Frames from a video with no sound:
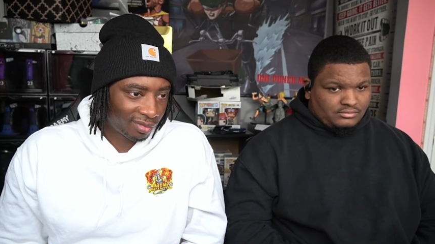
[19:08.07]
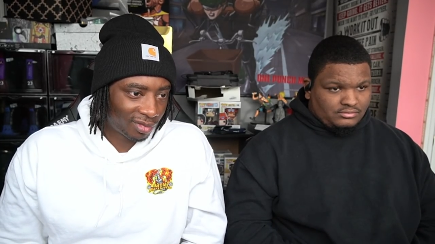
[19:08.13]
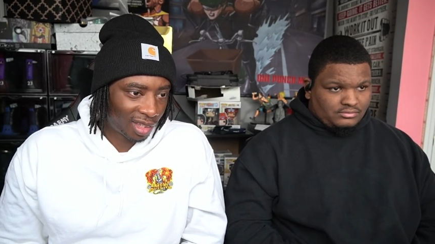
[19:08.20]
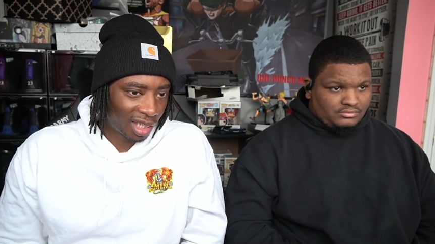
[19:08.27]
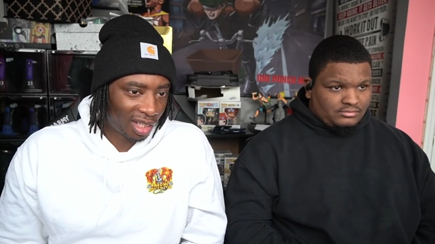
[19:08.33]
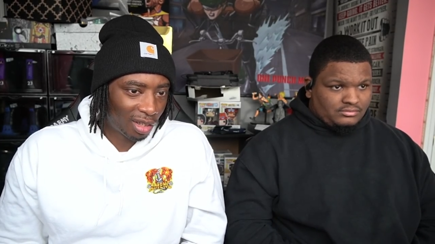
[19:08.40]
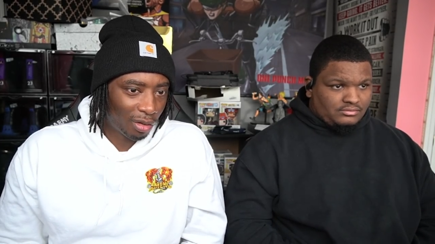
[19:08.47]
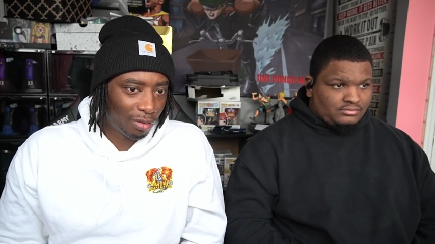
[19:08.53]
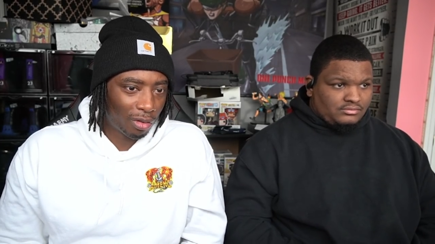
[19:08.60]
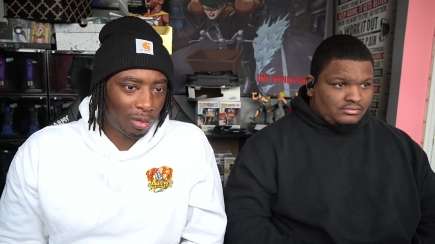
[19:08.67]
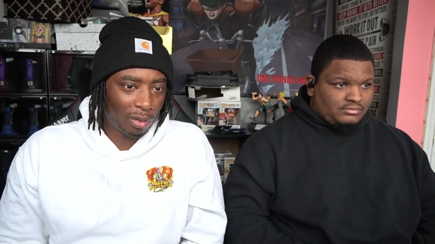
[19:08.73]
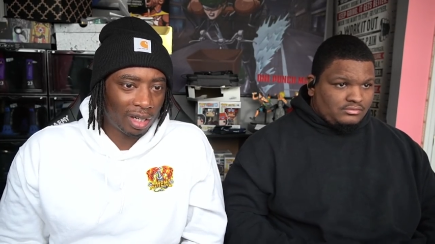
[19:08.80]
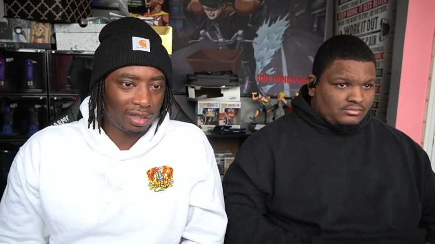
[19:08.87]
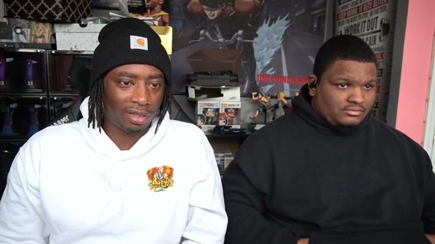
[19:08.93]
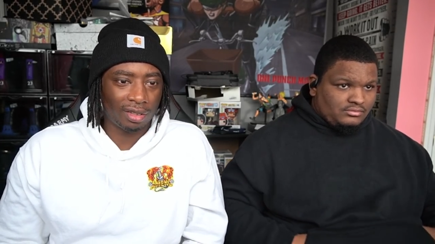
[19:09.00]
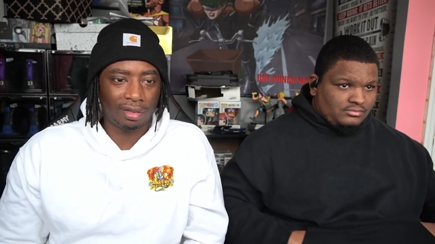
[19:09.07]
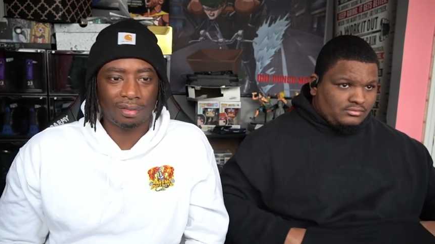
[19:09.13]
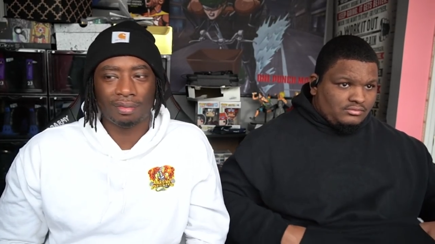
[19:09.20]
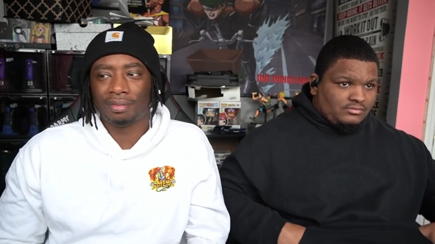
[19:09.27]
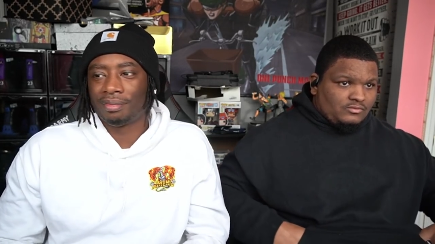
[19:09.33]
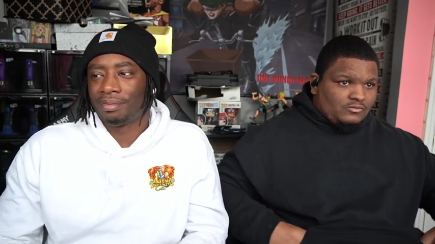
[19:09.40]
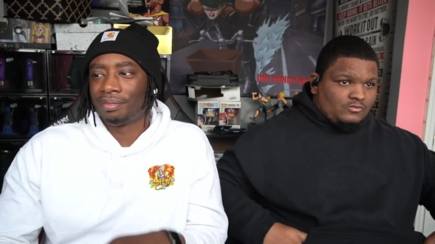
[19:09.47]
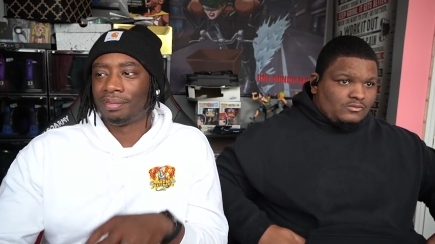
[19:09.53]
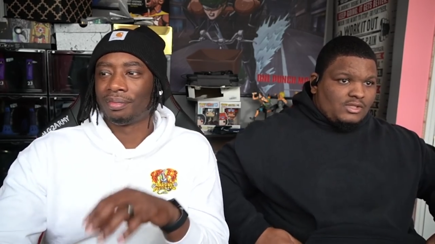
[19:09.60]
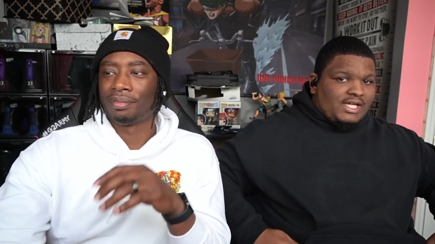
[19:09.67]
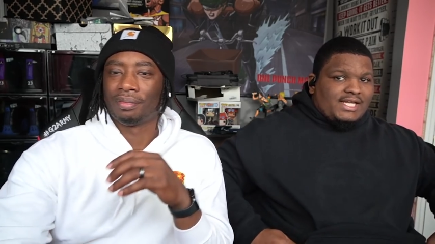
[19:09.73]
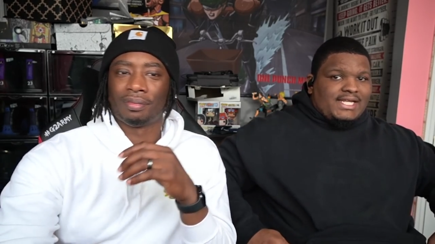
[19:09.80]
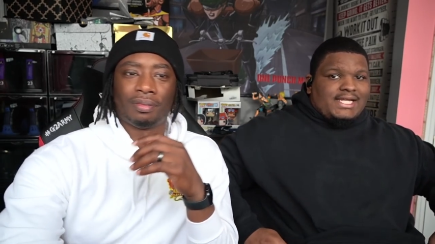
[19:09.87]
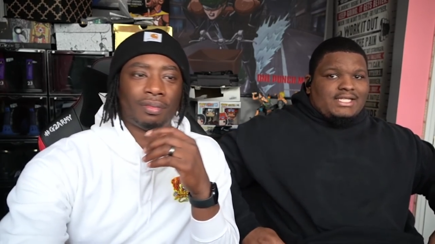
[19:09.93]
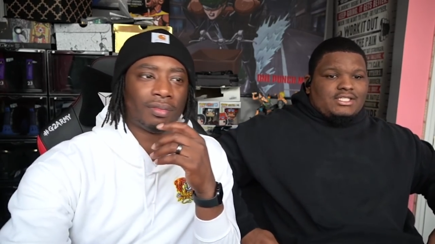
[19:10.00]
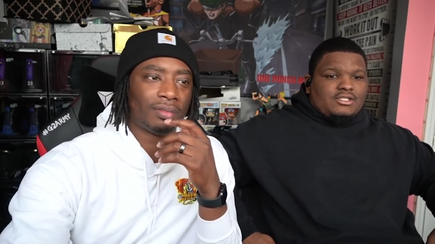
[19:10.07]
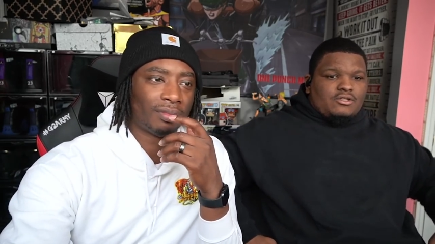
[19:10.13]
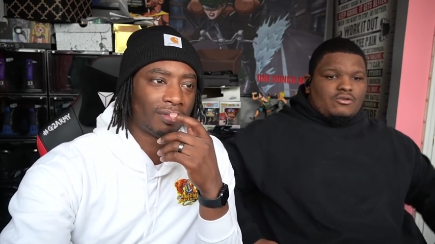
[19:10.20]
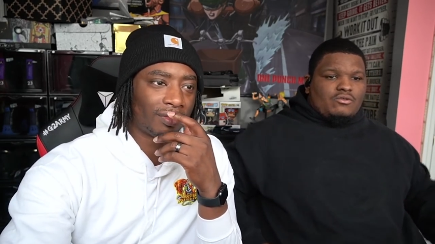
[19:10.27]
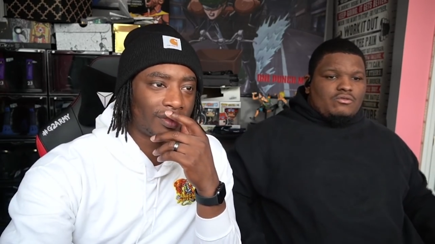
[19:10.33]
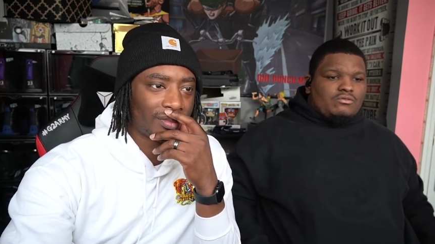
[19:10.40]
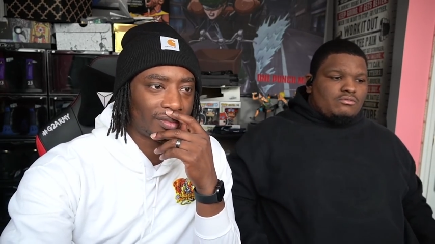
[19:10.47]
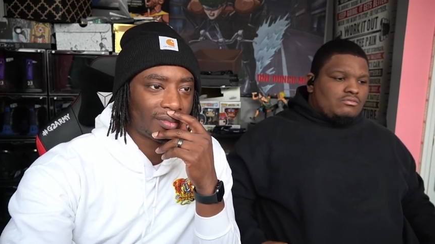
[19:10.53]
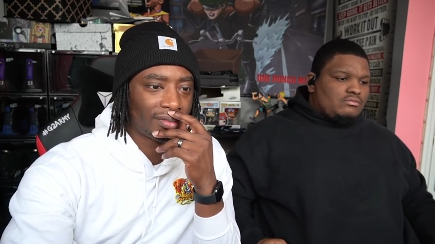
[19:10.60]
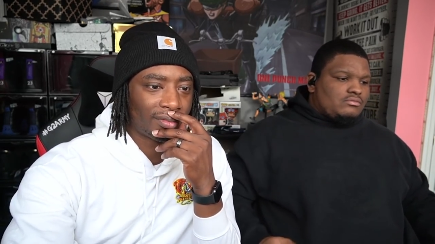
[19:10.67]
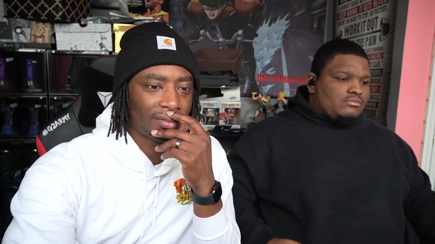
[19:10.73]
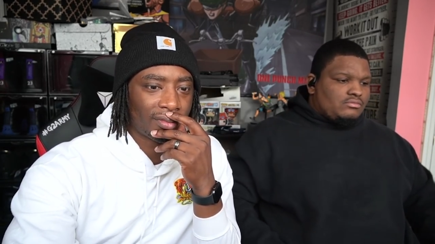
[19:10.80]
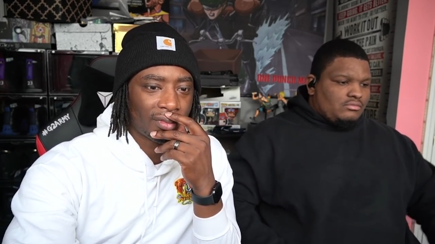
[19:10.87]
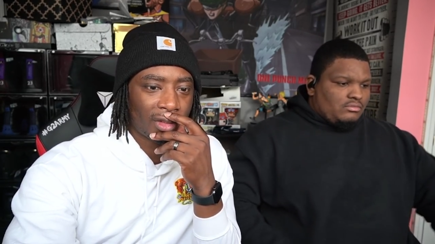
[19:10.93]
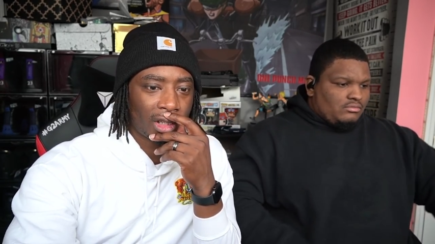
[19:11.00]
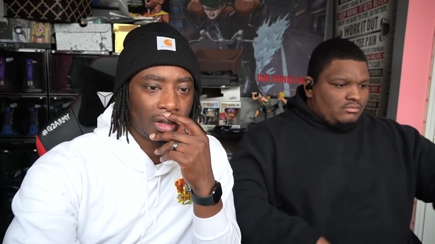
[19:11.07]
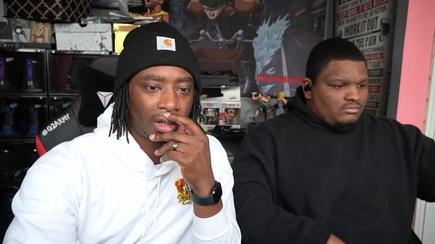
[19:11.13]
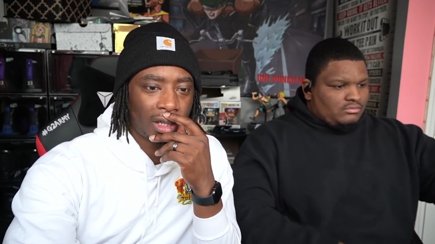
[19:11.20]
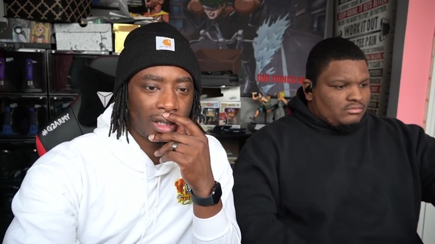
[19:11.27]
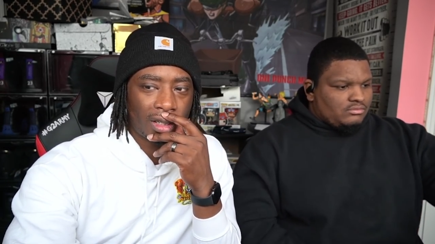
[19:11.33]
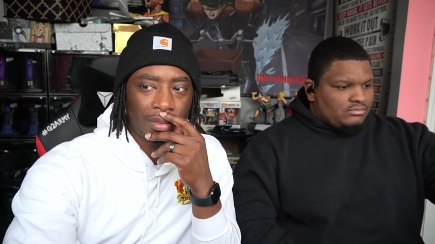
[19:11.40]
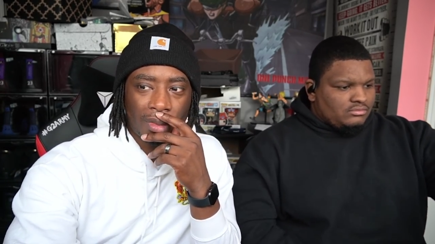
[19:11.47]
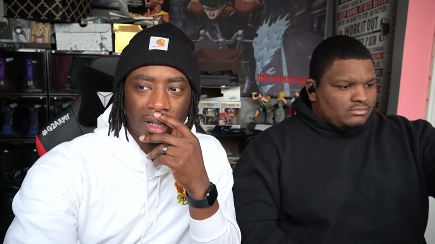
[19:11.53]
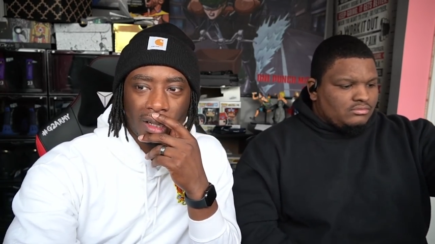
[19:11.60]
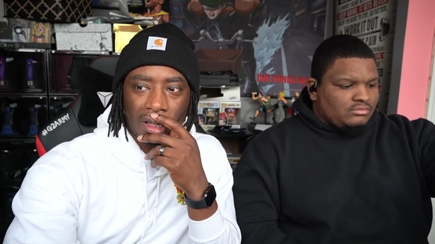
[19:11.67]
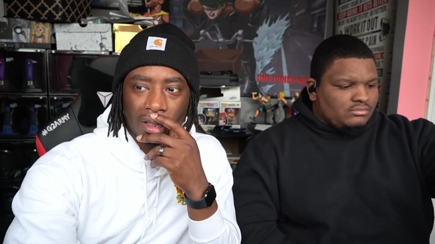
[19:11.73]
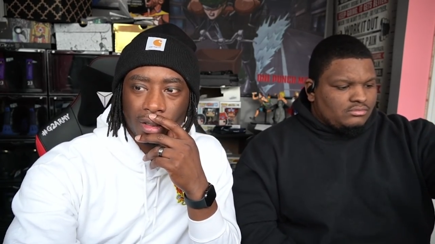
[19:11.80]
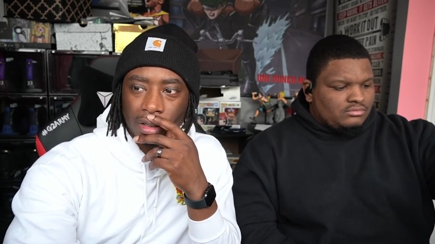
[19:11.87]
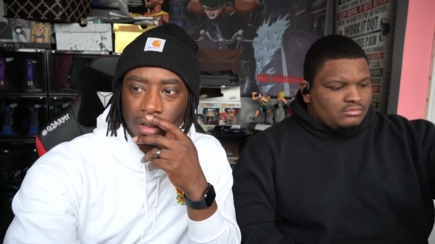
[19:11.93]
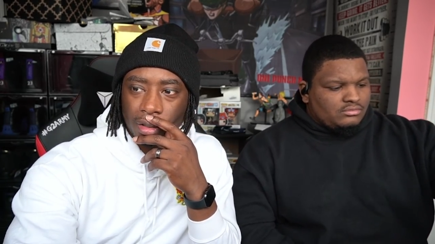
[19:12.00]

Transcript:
Speaker 1: Thank you for watching.
Speaker 2: Arigato.
Speaker 1: Onegashimasu.